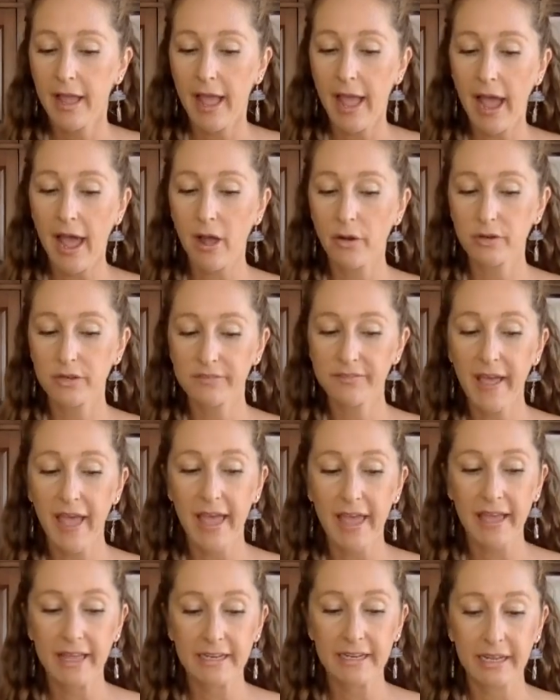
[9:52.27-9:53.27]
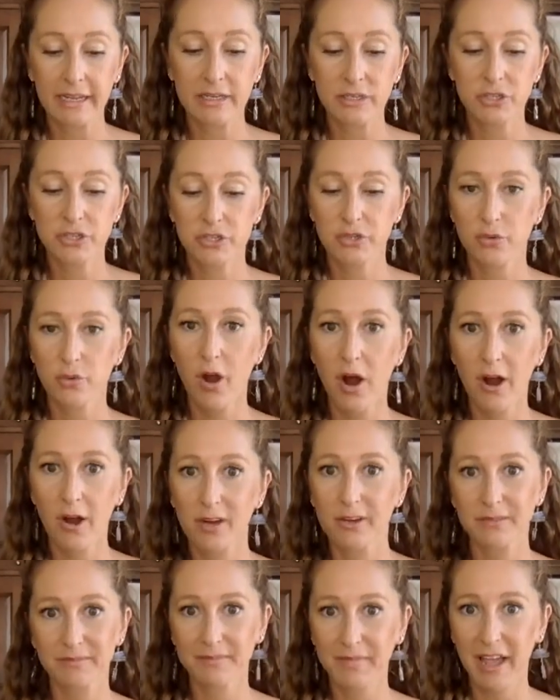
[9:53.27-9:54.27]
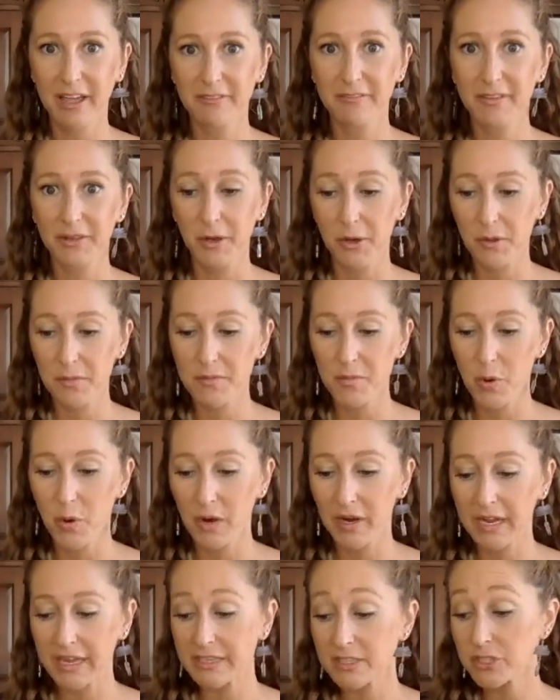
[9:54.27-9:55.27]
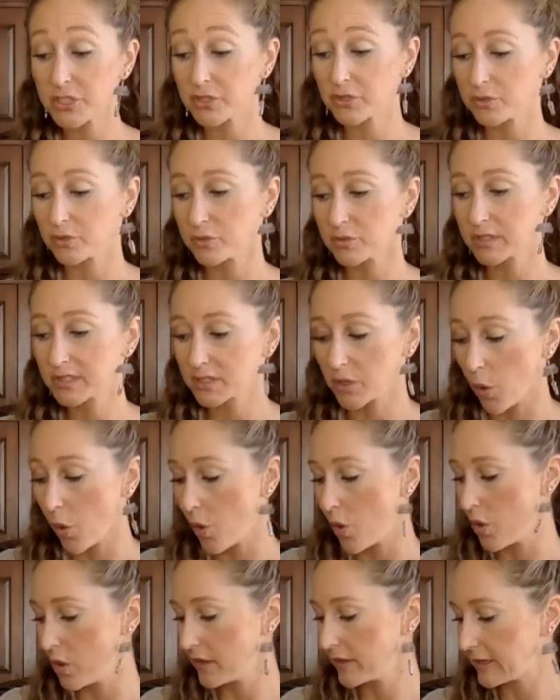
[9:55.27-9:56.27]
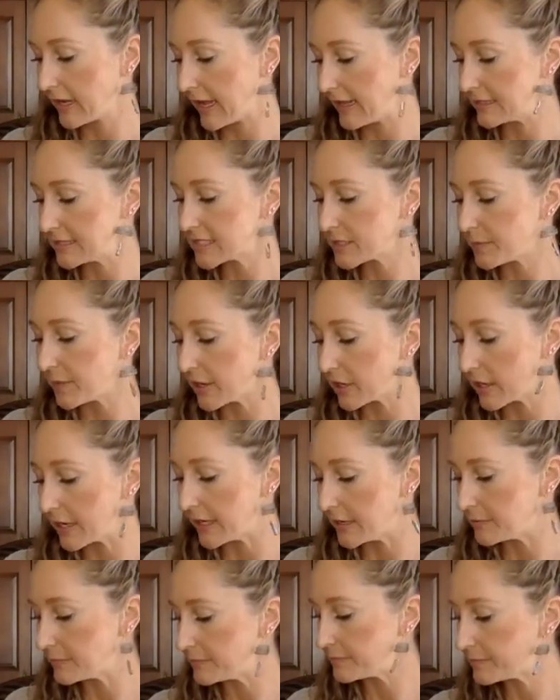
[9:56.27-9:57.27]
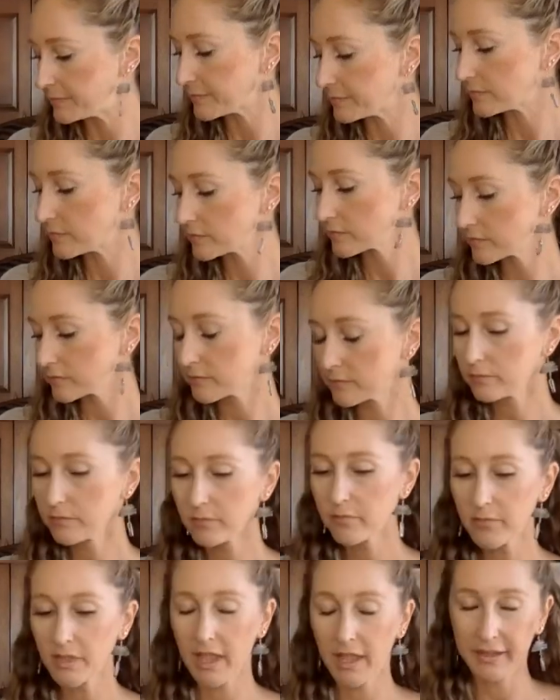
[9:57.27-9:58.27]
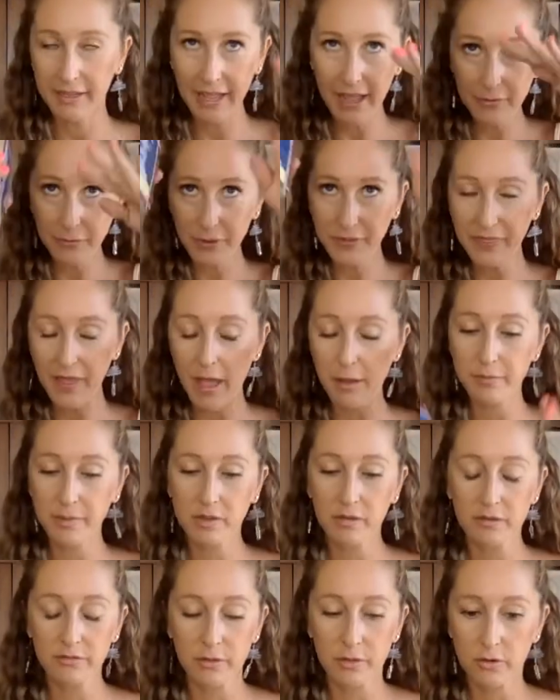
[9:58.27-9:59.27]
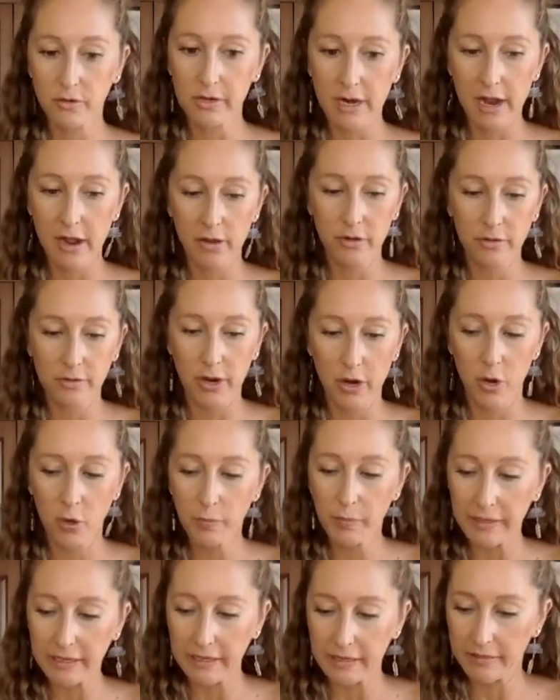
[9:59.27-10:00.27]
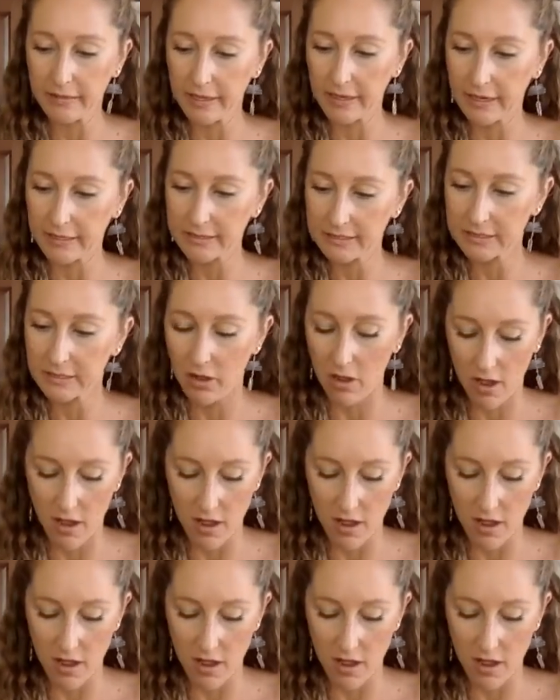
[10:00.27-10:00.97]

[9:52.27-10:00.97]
out of head into heart, I feel, or into soul and spirit. Again, with that beautiful crown opening that I saw.